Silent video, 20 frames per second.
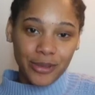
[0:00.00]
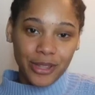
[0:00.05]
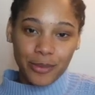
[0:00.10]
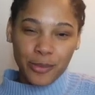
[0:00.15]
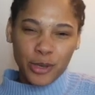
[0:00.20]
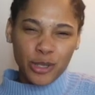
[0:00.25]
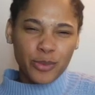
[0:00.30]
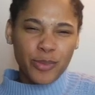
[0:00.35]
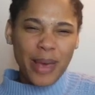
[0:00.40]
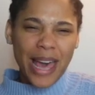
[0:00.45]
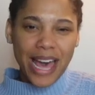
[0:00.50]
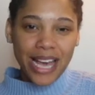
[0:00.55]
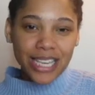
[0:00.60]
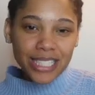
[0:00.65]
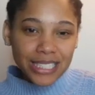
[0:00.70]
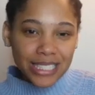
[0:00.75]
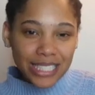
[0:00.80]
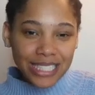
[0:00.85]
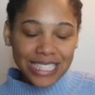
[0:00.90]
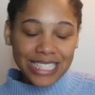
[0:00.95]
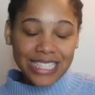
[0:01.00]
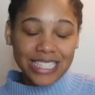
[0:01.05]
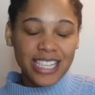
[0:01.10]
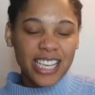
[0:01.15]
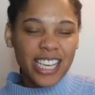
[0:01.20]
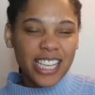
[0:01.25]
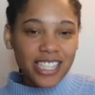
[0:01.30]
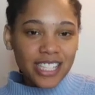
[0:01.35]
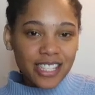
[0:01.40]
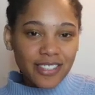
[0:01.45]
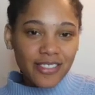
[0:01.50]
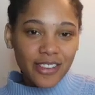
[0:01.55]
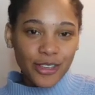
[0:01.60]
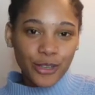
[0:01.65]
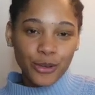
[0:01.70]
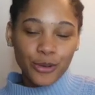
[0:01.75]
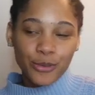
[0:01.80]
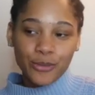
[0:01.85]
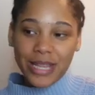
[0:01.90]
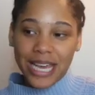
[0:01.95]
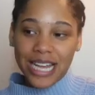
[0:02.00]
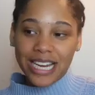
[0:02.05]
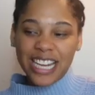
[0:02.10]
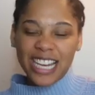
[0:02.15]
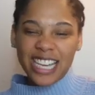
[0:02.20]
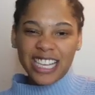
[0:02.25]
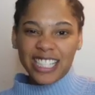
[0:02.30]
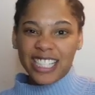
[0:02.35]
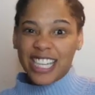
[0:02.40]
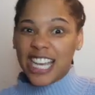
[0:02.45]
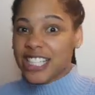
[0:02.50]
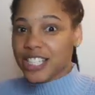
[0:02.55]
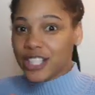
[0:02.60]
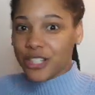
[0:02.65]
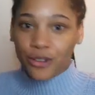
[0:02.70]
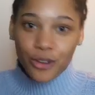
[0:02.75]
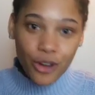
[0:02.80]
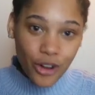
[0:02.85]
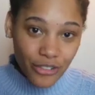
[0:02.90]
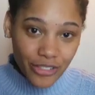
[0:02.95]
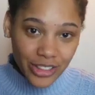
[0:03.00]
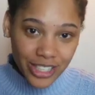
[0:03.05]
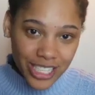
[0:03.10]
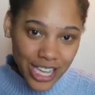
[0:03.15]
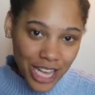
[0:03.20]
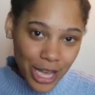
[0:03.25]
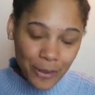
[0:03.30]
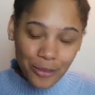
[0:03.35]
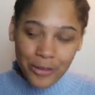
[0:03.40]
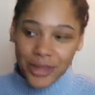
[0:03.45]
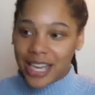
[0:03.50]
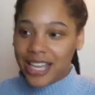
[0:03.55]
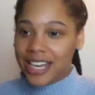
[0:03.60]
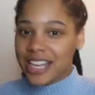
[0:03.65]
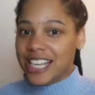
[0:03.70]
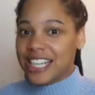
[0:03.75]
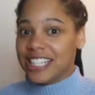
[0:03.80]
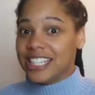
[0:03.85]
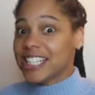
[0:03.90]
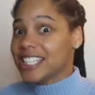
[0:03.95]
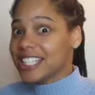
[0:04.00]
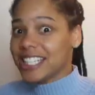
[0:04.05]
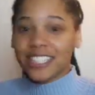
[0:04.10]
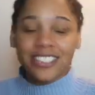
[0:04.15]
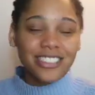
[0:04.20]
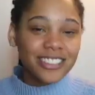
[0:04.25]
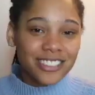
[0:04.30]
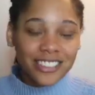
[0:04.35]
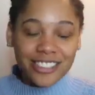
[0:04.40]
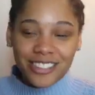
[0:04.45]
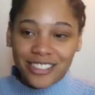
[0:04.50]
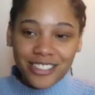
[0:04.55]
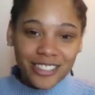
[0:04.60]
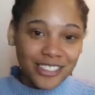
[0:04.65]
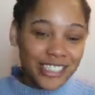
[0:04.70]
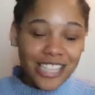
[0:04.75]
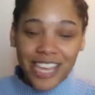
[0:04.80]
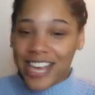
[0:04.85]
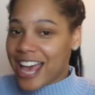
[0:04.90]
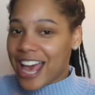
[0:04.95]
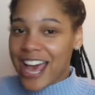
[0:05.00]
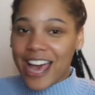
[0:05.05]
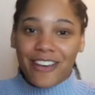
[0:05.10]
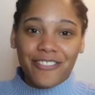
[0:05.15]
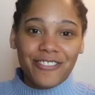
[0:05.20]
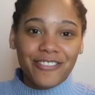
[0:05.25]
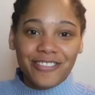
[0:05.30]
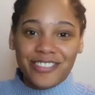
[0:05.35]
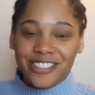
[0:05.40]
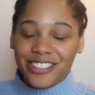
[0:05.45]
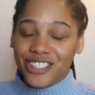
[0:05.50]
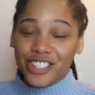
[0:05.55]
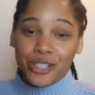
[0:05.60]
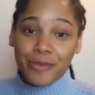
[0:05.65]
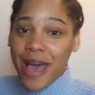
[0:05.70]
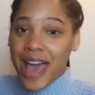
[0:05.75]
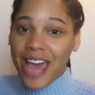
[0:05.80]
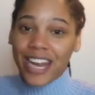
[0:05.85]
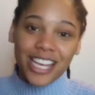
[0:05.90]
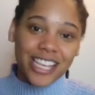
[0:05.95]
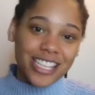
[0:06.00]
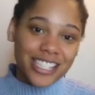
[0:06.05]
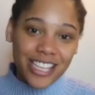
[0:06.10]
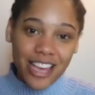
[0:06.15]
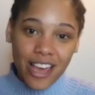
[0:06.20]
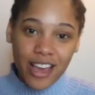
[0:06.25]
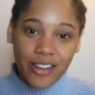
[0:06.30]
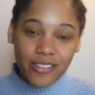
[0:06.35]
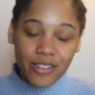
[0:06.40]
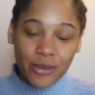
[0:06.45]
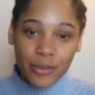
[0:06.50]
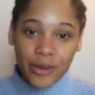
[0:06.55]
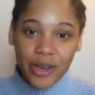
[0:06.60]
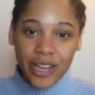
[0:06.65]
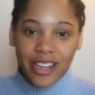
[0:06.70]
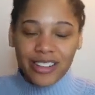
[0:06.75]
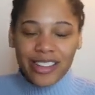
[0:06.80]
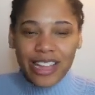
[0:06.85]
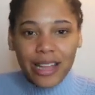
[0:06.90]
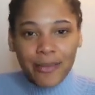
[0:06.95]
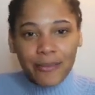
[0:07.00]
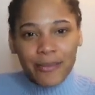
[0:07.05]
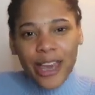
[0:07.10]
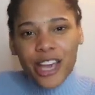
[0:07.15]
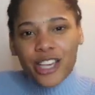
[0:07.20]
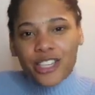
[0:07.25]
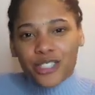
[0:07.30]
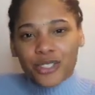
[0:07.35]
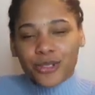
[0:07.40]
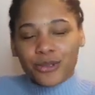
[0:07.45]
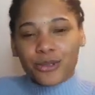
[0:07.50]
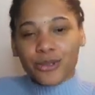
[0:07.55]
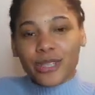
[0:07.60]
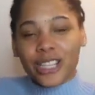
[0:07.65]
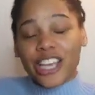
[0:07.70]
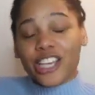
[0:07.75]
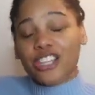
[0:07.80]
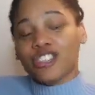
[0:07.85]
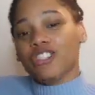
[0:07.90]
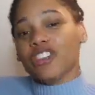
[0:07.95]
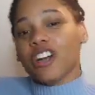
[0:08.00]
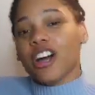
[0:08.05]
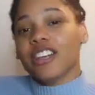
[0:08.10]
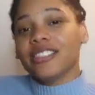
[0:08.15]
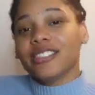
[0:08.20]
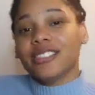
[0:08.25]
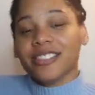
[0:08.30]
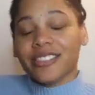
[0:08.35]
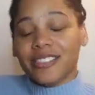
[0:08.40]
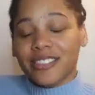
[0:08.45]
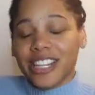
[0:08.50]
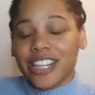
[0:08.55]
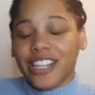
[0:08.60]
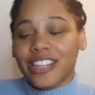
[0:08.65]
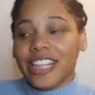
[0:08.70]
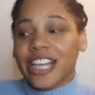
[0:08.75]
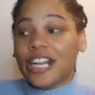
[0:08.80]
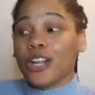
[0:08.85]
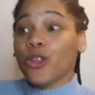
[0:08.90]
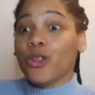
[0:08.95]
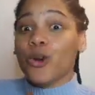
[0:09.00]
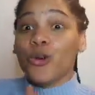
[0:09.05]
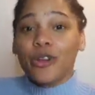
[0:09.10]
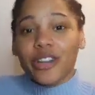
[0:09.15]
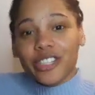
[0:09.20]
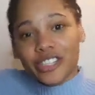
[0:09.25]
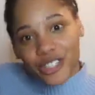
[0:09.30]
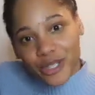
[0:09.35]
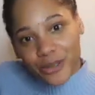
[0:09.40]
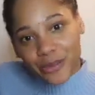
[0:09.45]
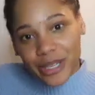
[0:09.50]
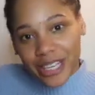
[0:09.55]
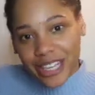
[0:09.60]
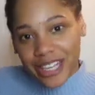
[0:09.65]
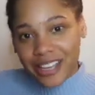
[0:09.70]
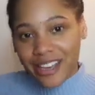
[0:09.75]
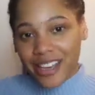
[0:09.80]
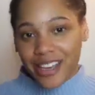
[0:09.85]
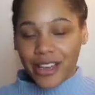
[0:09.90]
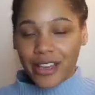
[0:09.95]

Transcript: and the most passionate, intense film that doesn't go over the top, that doesn't have dramatics everywhere, that makes you, that allures you in